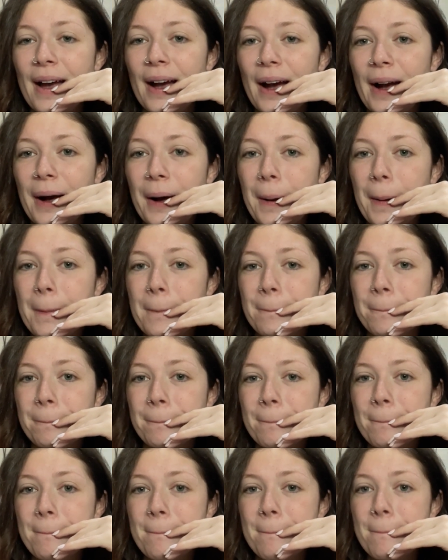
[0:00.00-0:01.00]

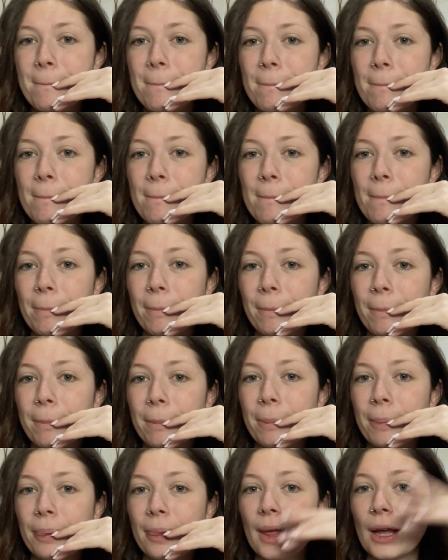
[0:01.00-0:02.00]
Um,
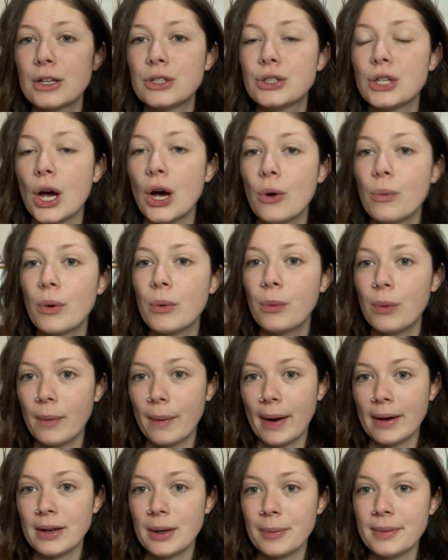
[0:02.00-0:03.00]
so we
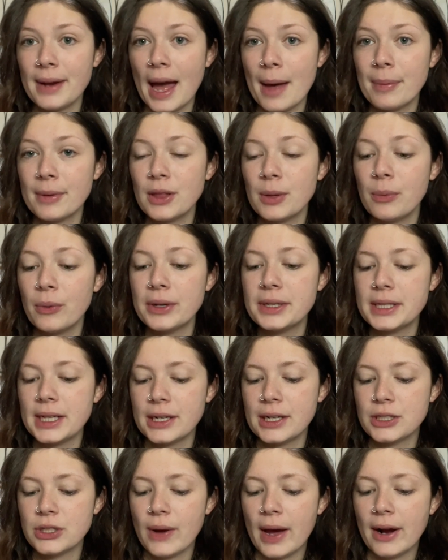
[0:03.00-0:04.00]
wound up napping the boys
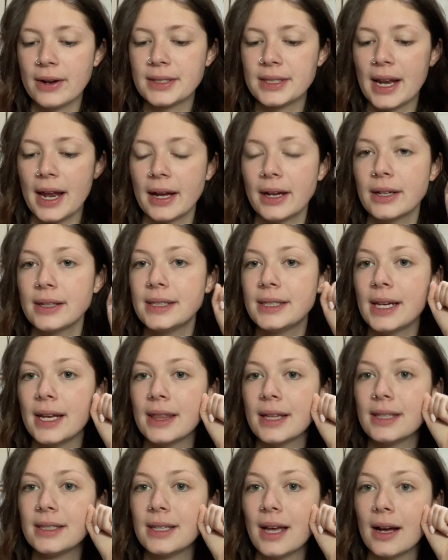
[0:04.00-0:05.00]
there so Harris and I could sit in
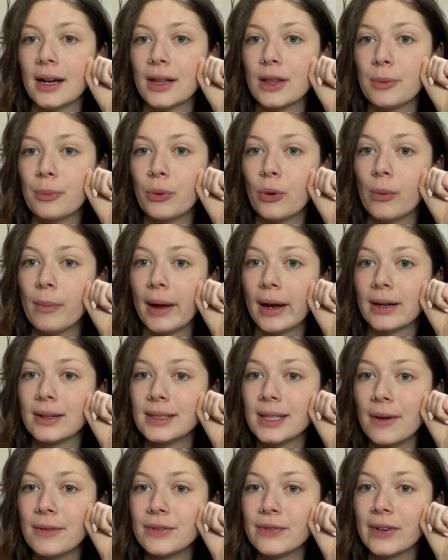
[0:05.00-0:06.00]
the sun in the pool by
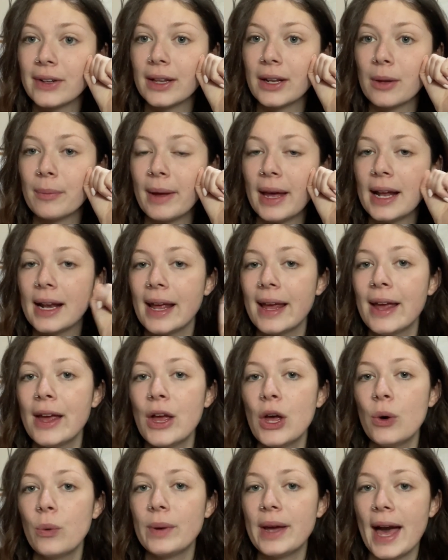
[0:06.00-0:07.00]
ourselves for a little bit.
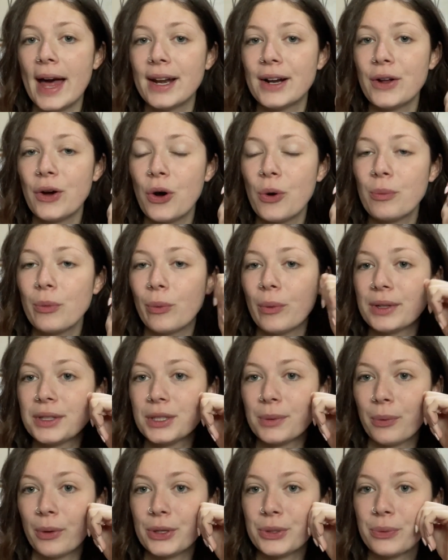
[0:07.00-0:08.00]
We headed home once
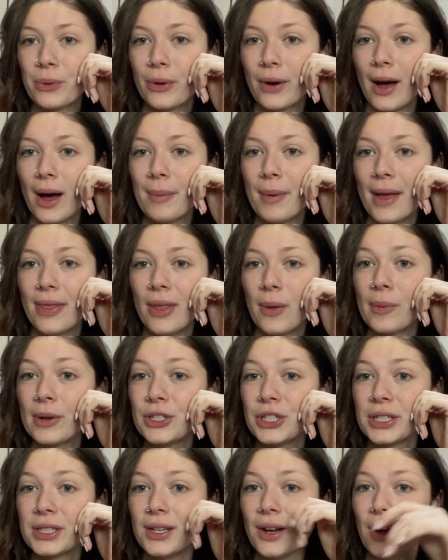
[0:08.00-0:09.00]
the boys woke up and then we
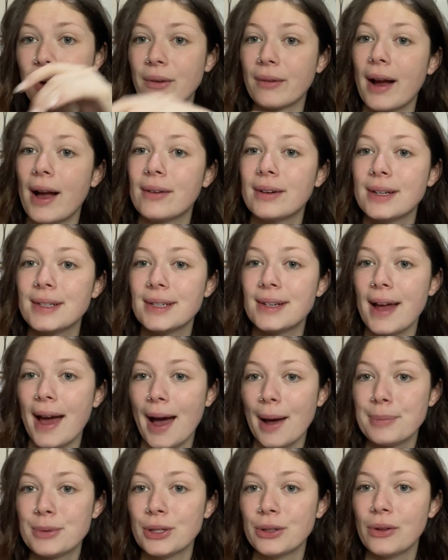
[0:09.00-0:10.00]
just hung around and did
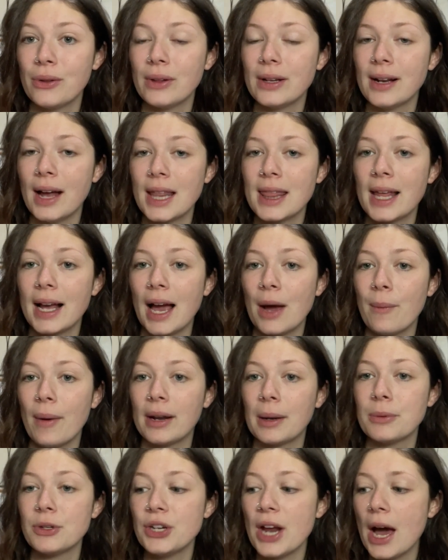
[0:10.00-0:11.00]
absolutely nothing. I
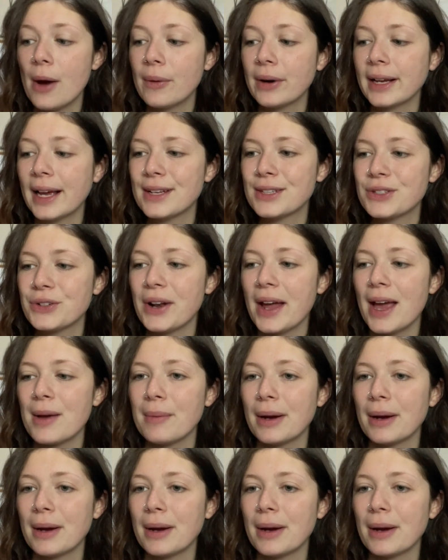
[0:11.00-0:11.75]
wound up showering yesterday.